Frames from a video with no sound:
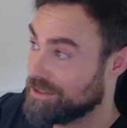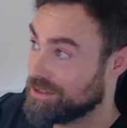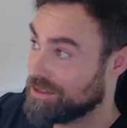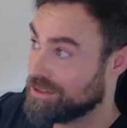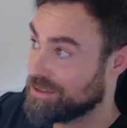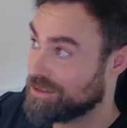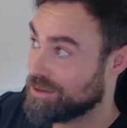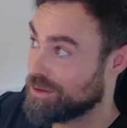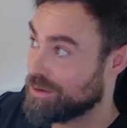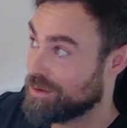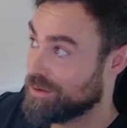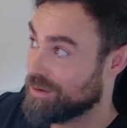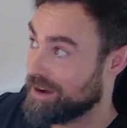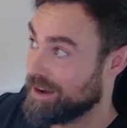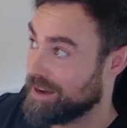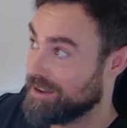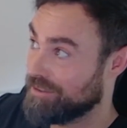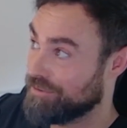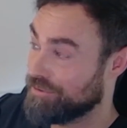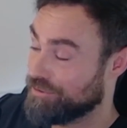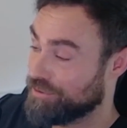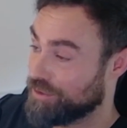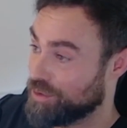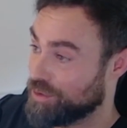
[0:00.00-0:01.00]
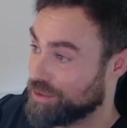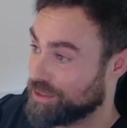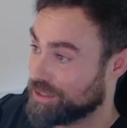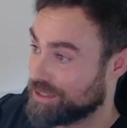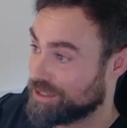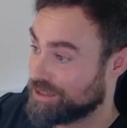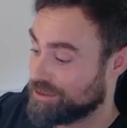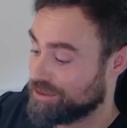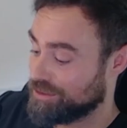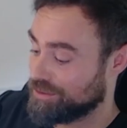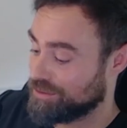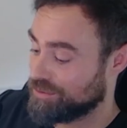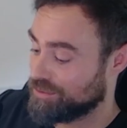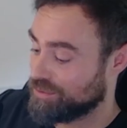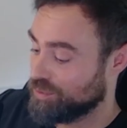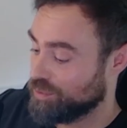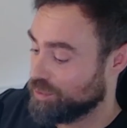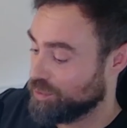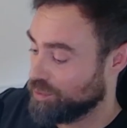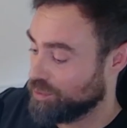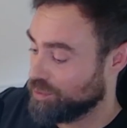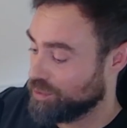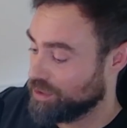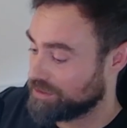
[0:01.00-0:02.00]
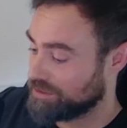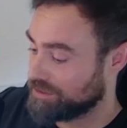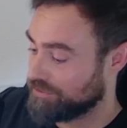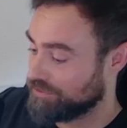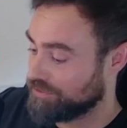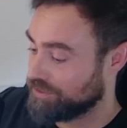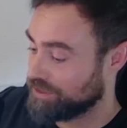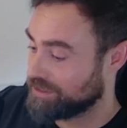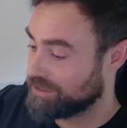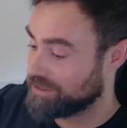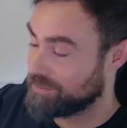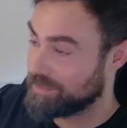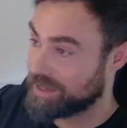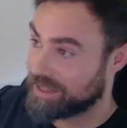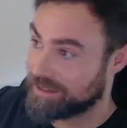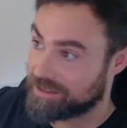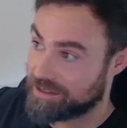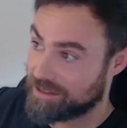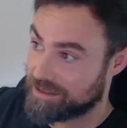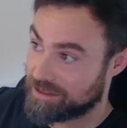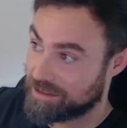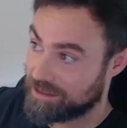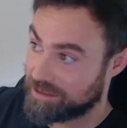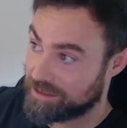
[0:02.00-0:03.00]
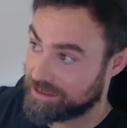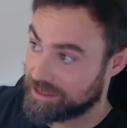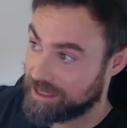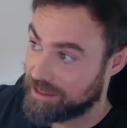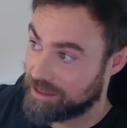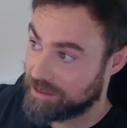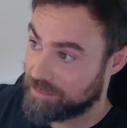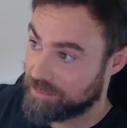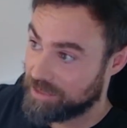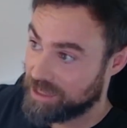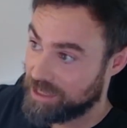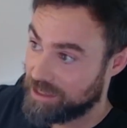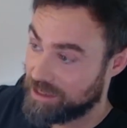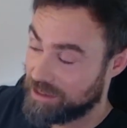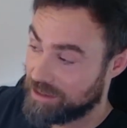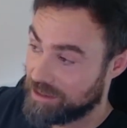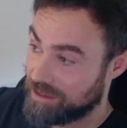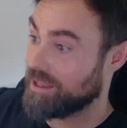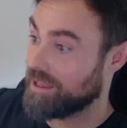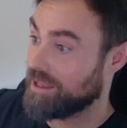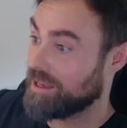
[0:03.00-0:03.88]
So I focus on what the fundamentals are telling me,